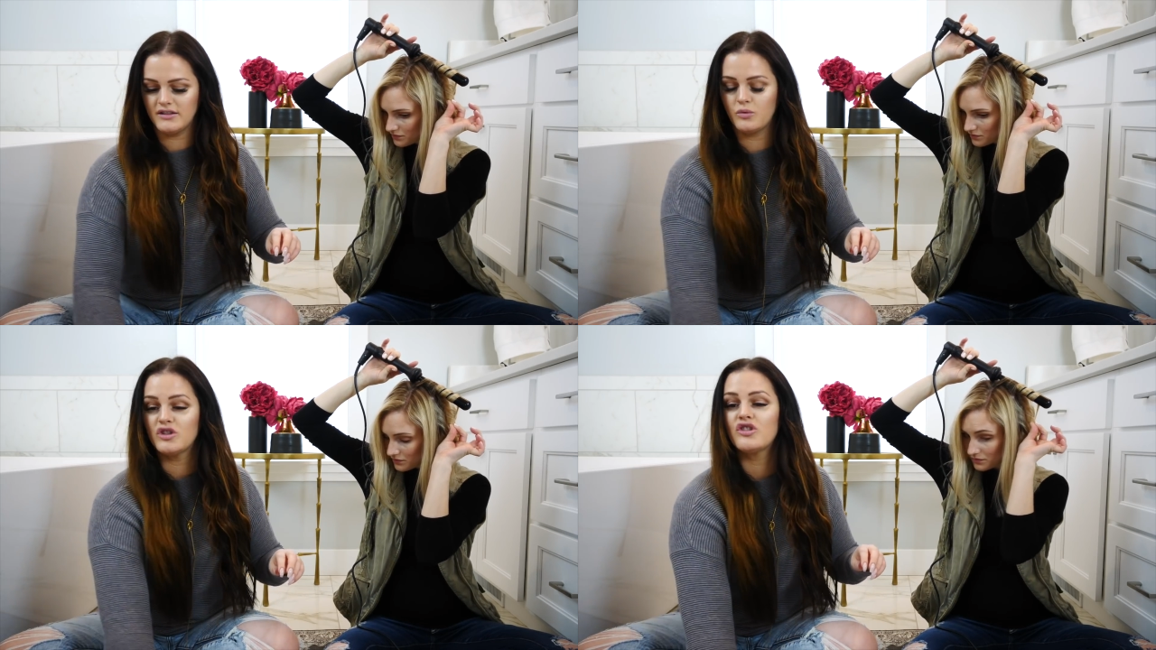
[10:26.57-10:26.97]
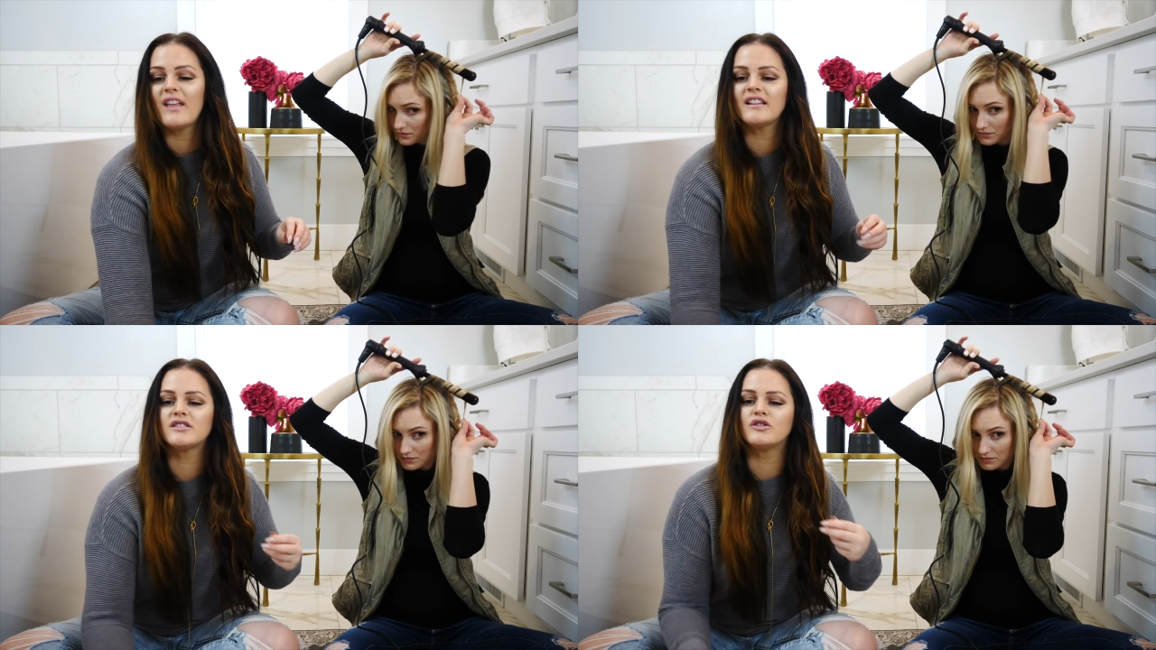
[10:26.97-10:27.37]
Speaker 1: which
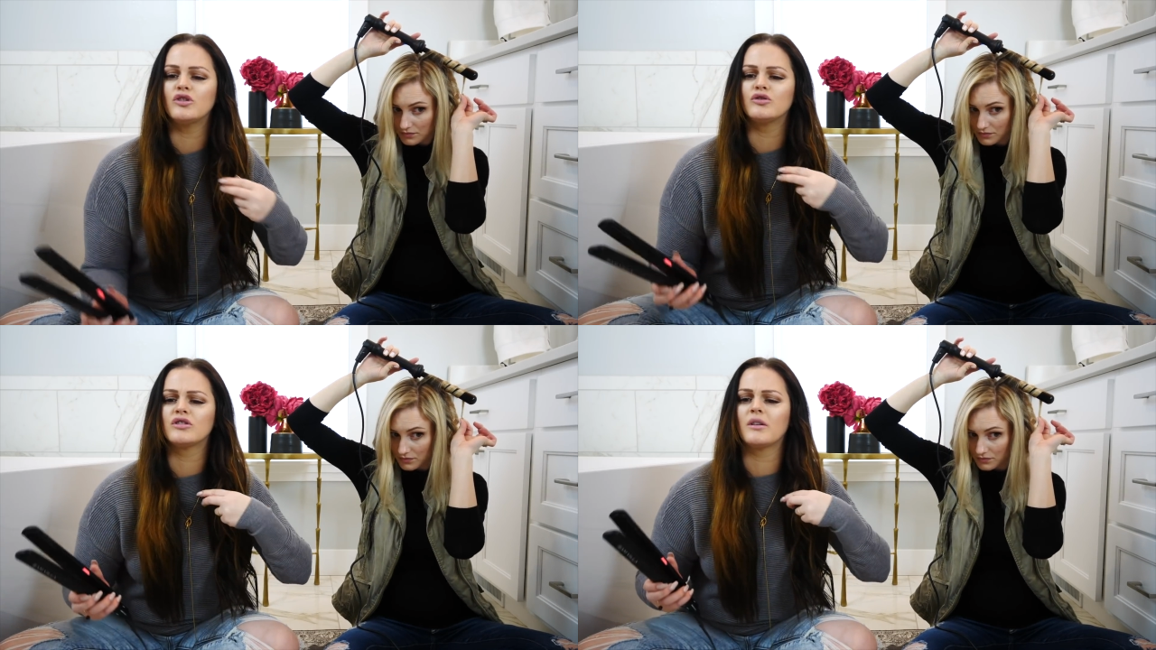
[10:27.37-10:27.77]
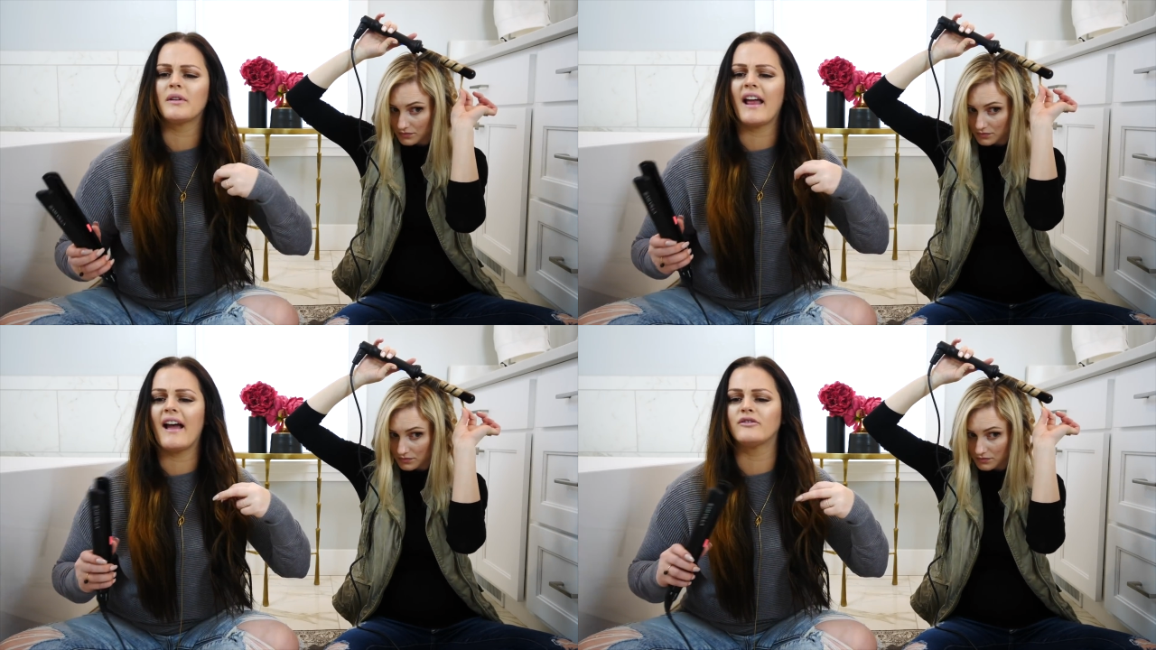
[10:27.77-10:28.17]
that's usually what I
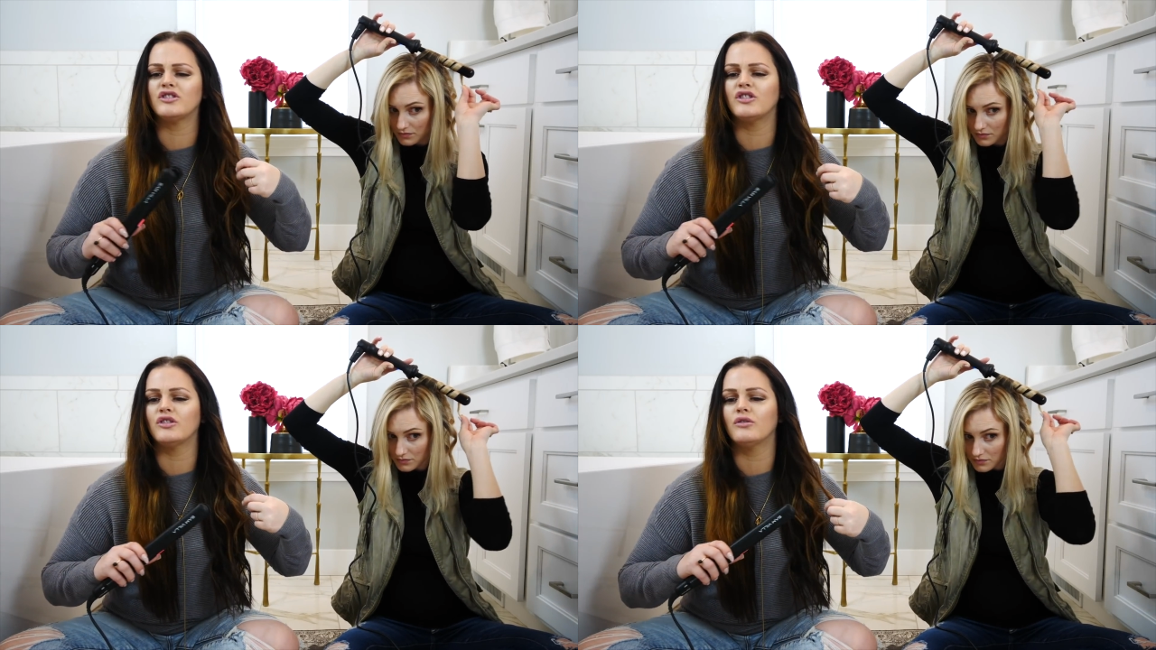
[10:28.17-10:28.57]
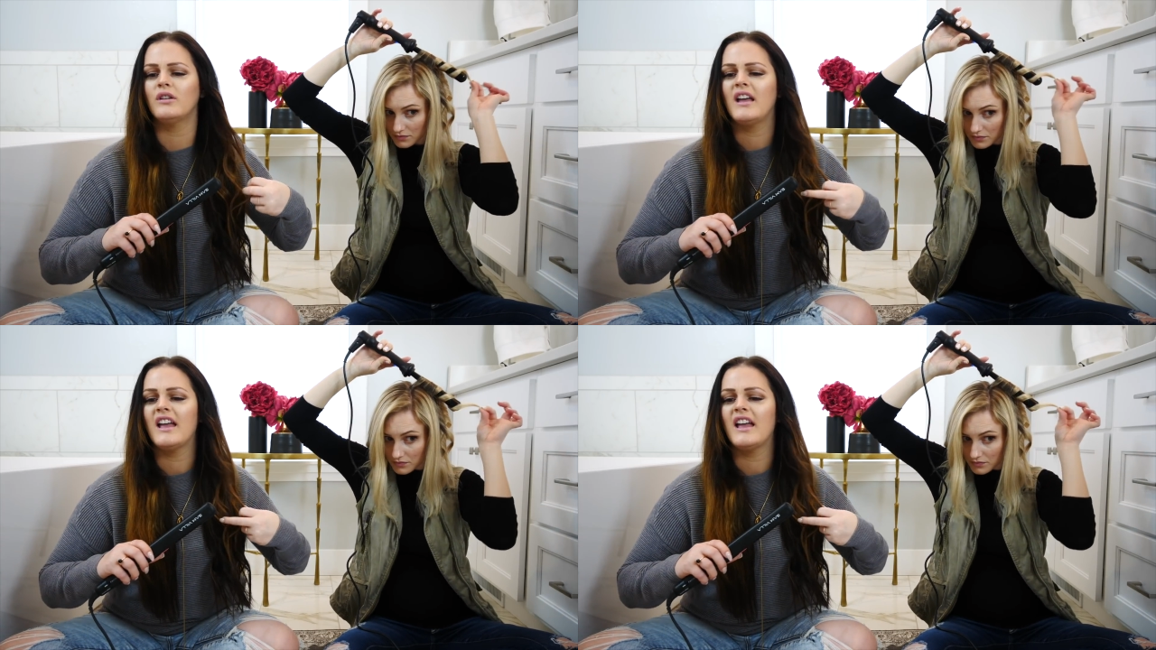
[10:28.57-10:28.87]
have to do.